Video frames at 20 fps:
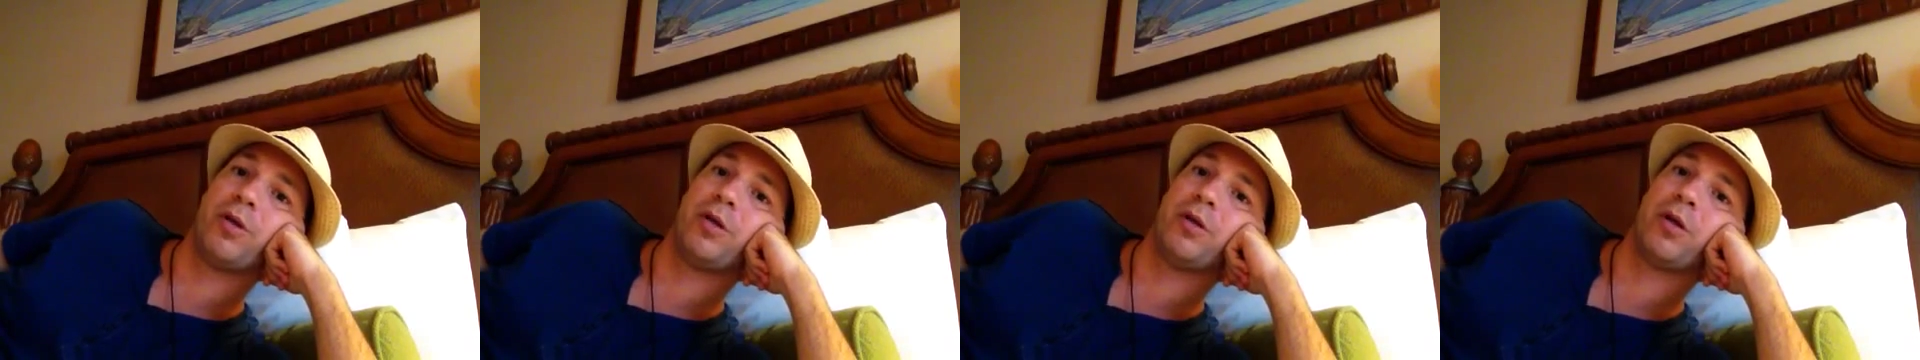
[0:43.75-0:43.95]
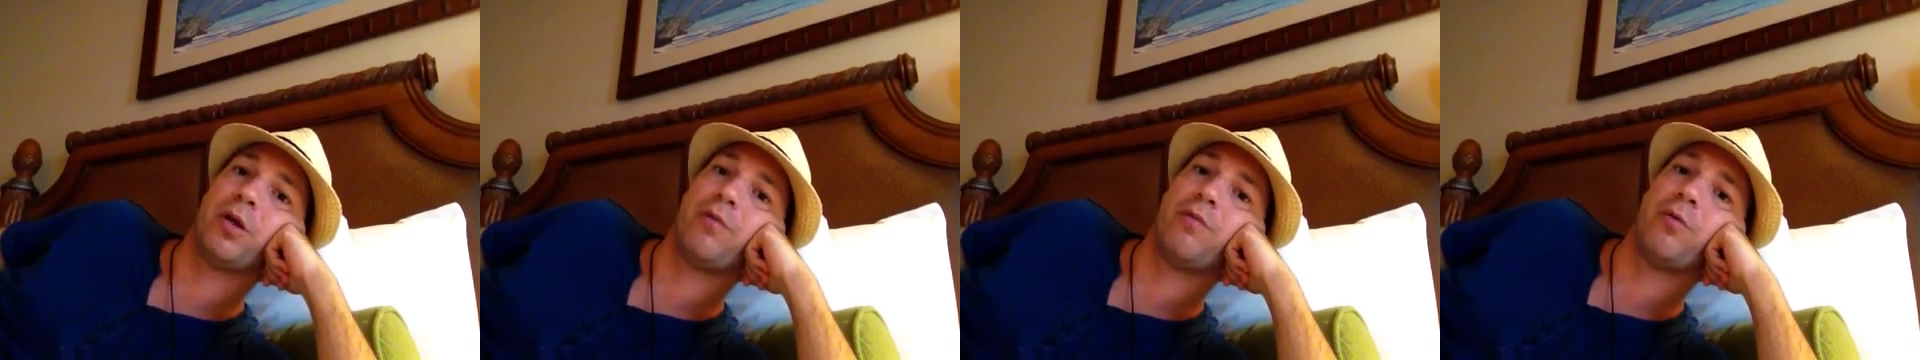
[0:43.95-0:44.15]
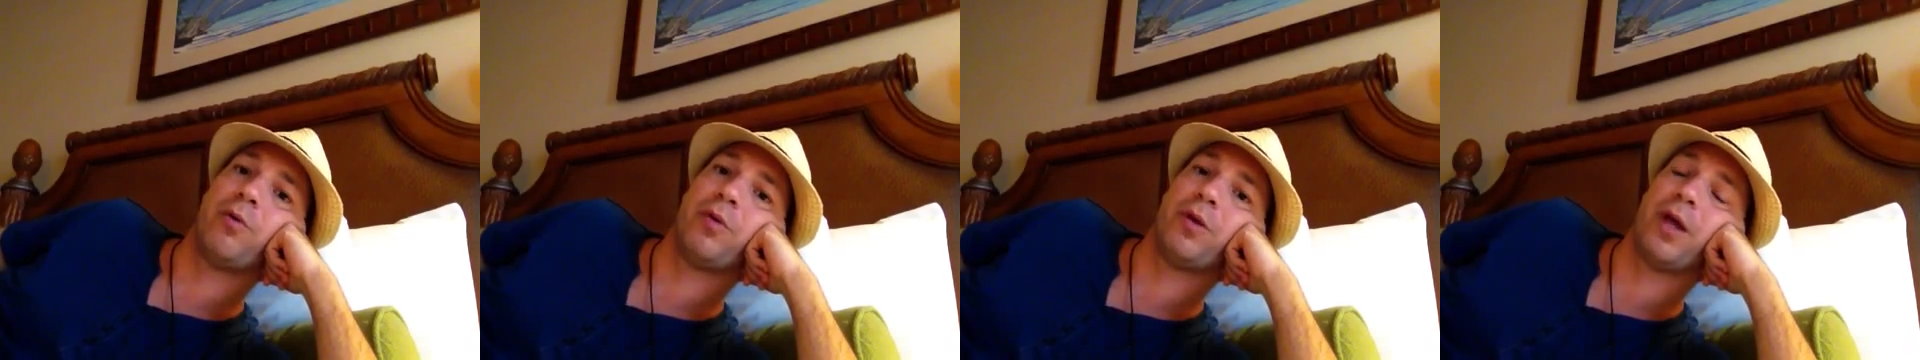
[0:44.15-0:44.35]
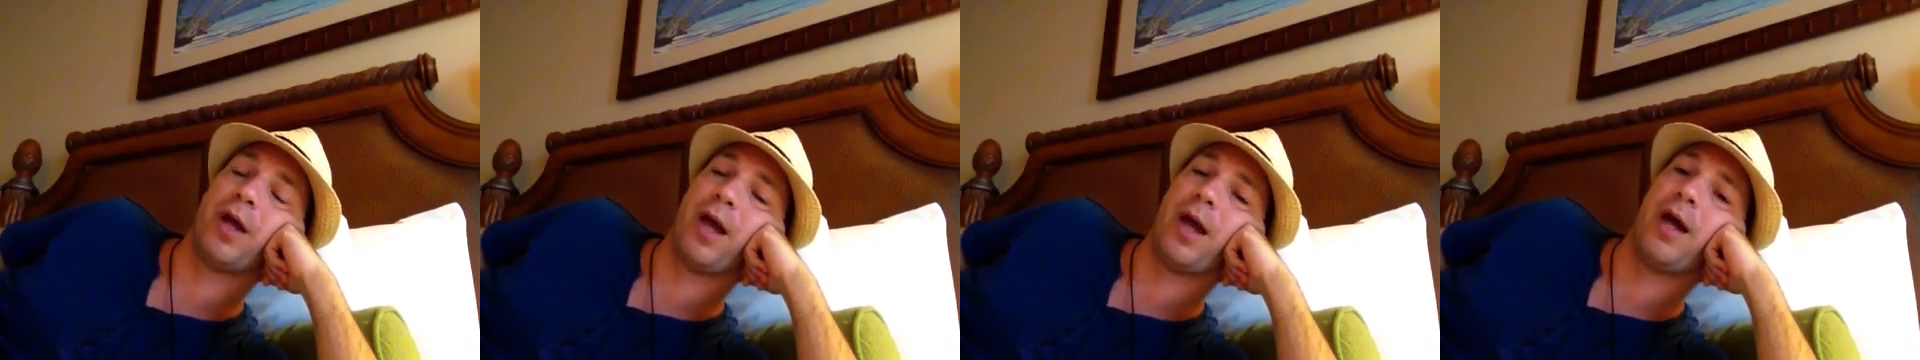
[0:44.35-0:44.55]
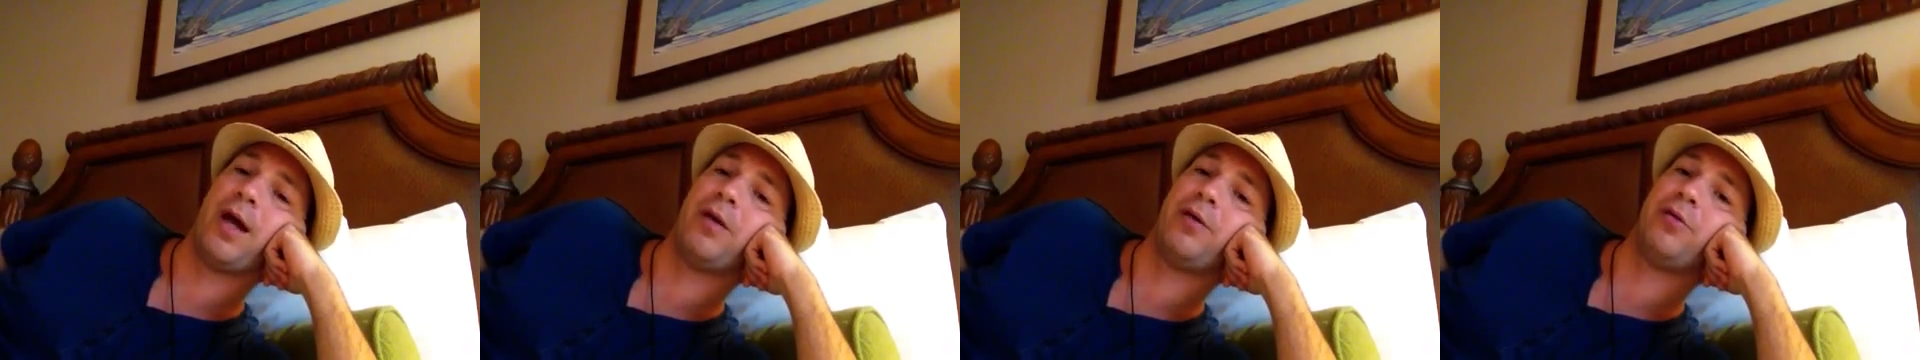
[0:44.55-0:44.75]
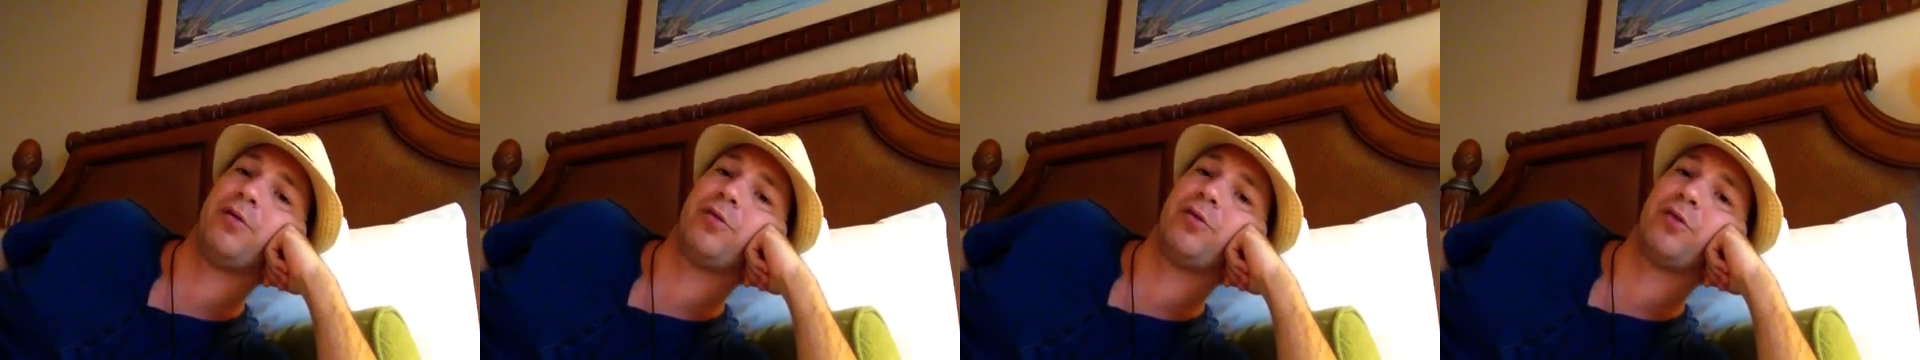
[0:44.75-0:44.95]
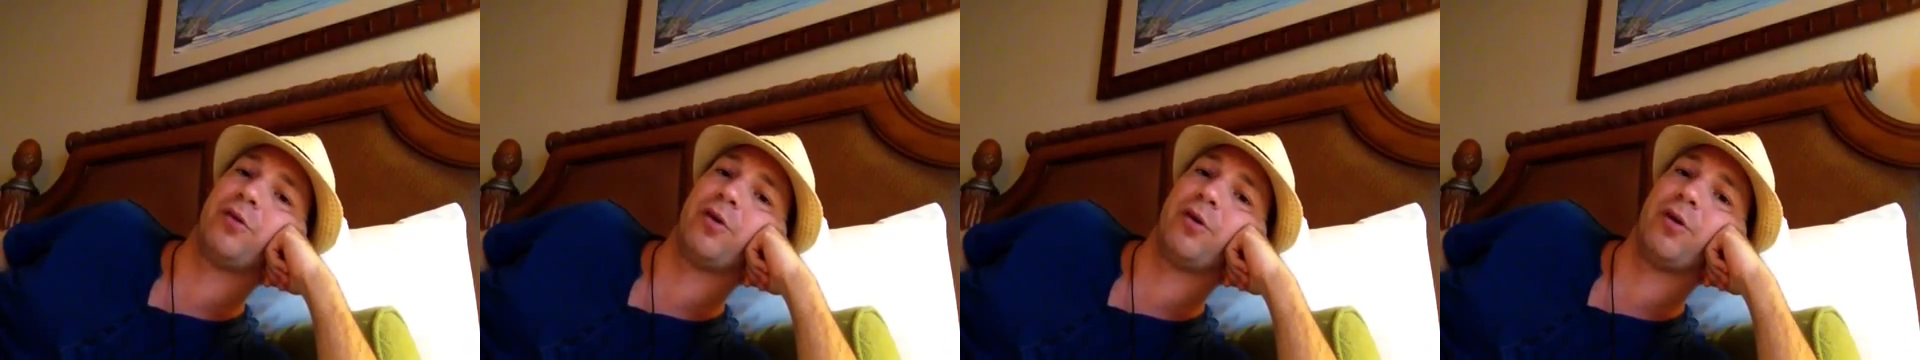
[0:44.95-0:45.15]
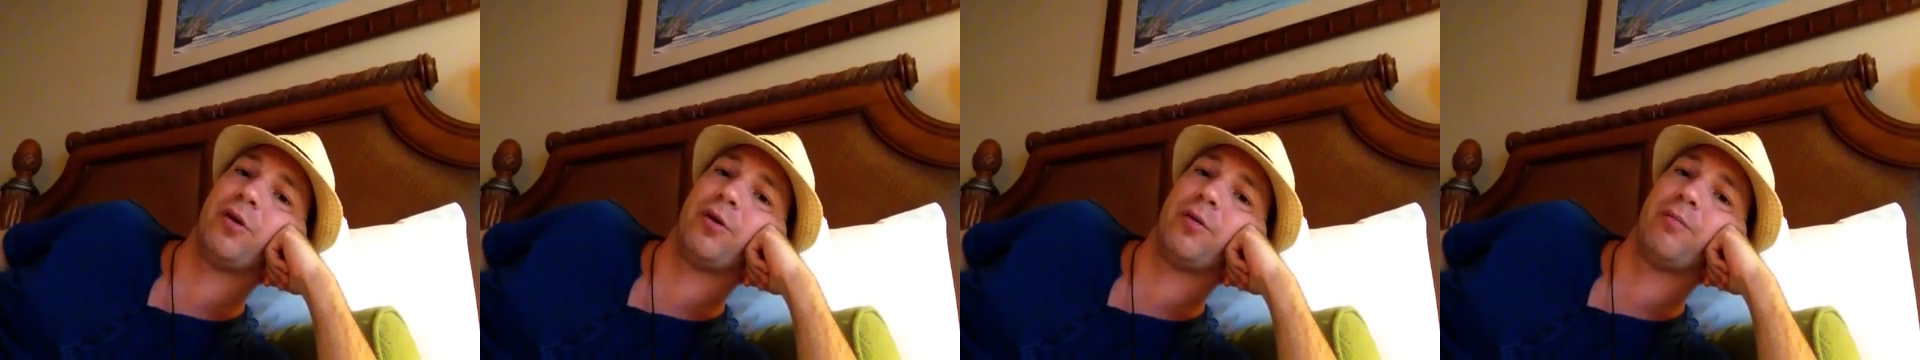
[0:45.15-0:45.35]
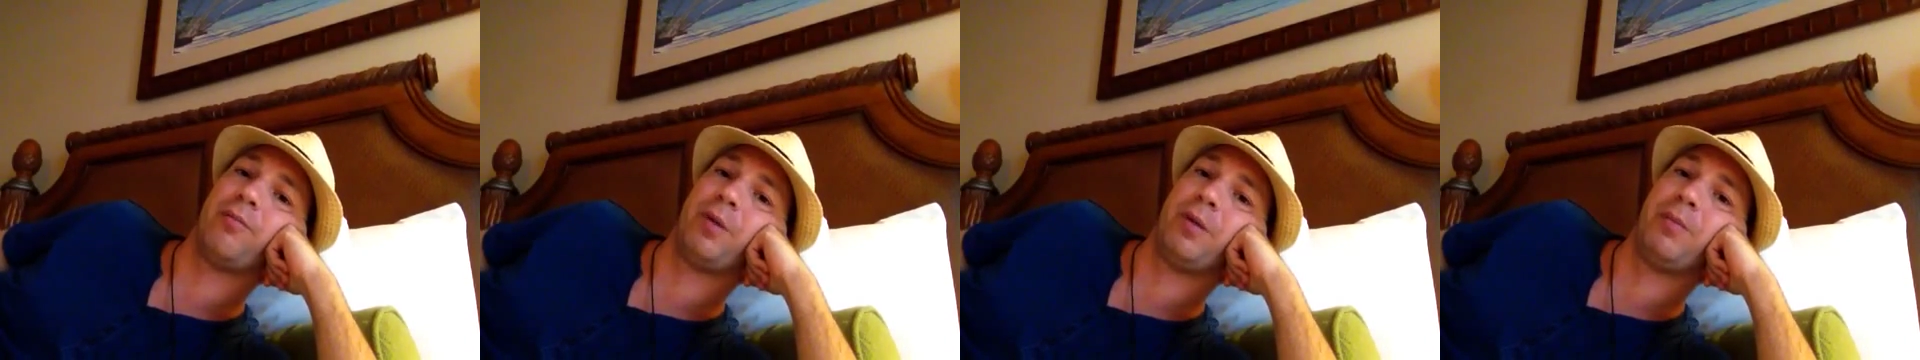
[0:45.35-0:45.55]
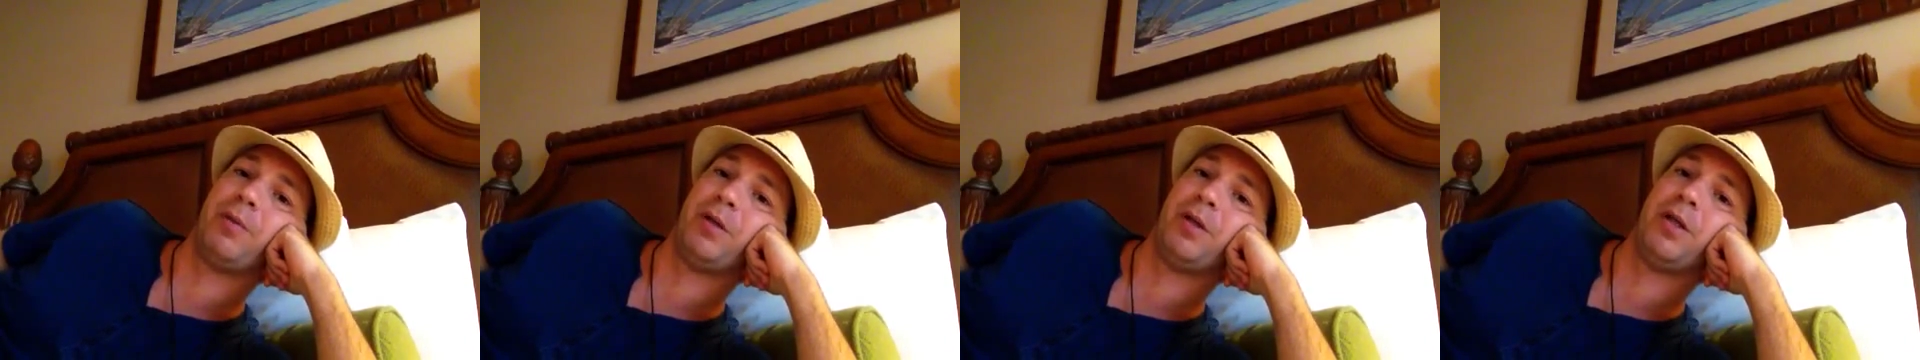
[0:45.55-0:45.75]
a loved one that has
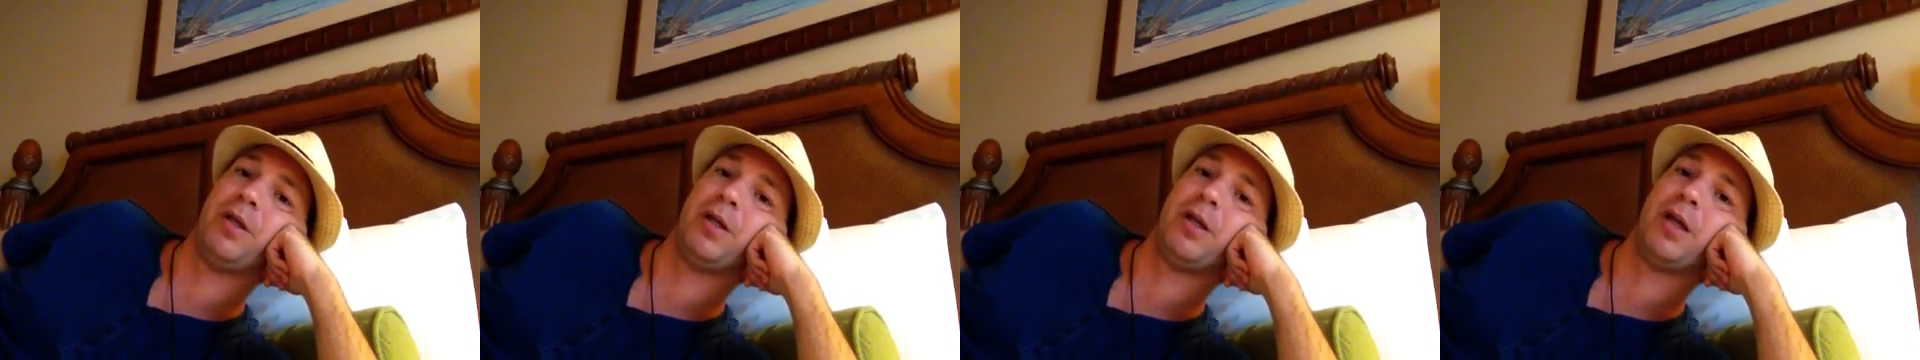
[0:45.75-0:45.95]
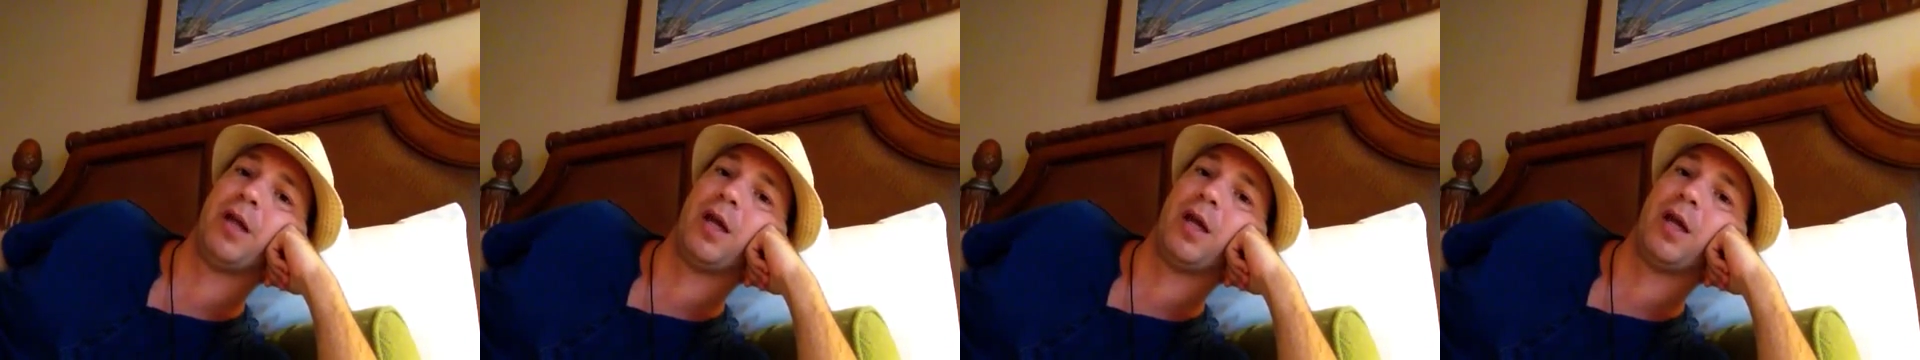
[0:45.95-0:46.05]
BPD,